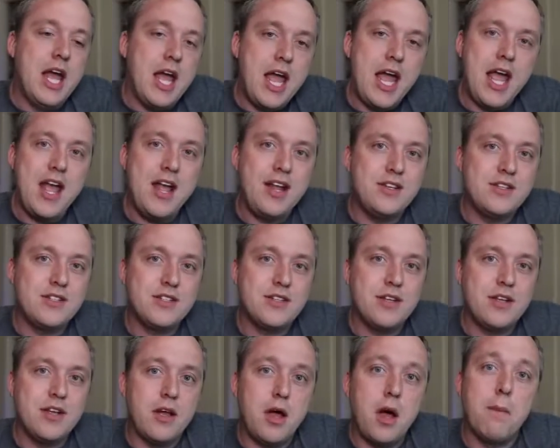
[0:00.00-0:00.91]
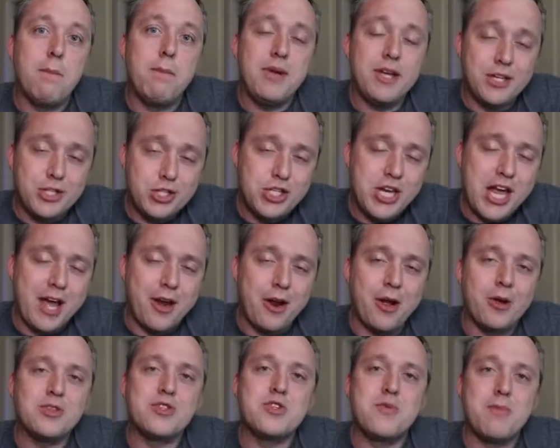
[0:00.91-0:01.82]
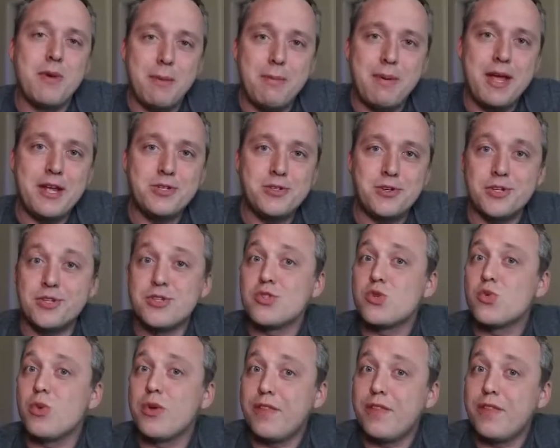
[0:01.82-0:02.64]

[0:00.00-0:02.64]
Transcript: And a big shout out to my patrons.